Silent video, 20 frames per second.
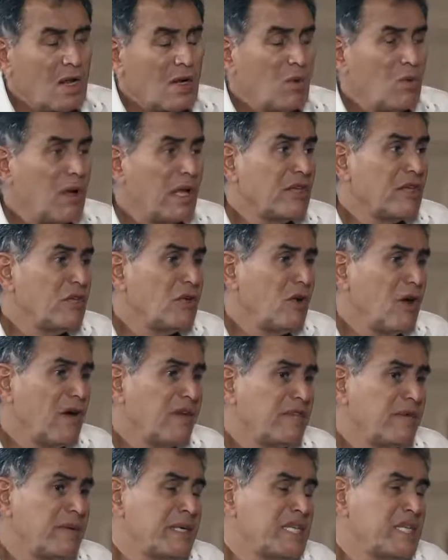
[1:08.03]
Well,
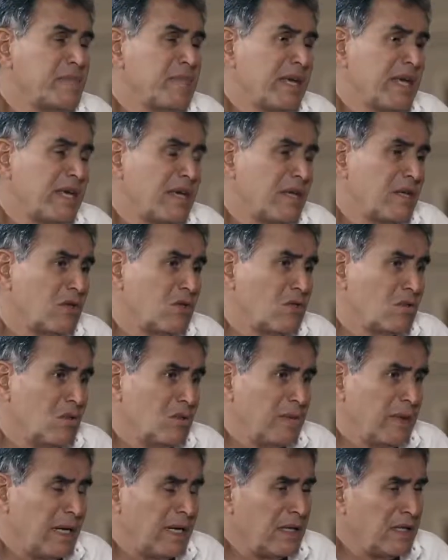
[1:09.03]
I've been speaking
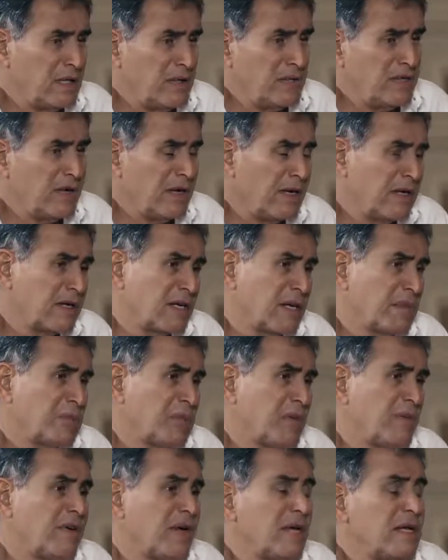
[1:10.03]
to many different
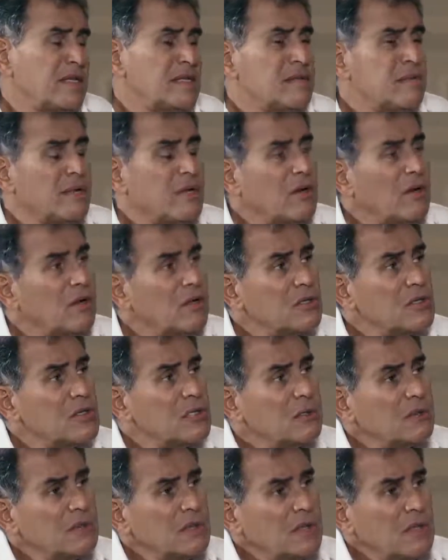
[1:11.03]
crypto events because
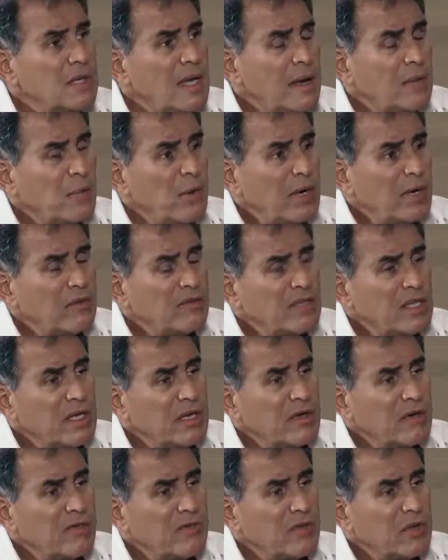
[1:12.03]
I'm one of
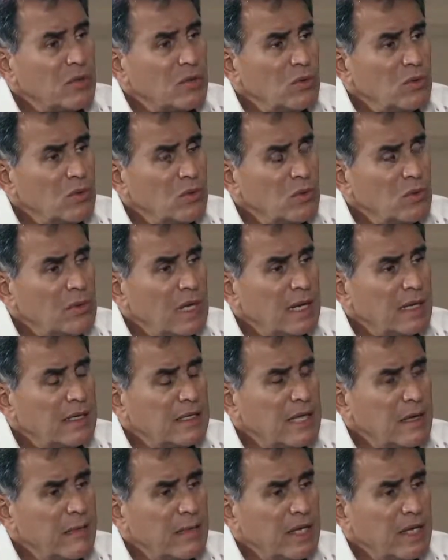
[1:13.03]
the few
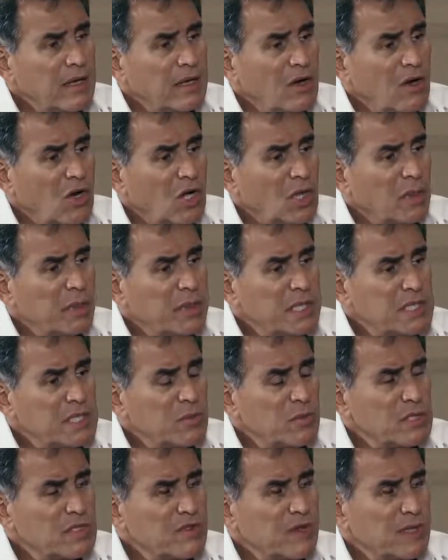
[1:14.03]
academic economists who is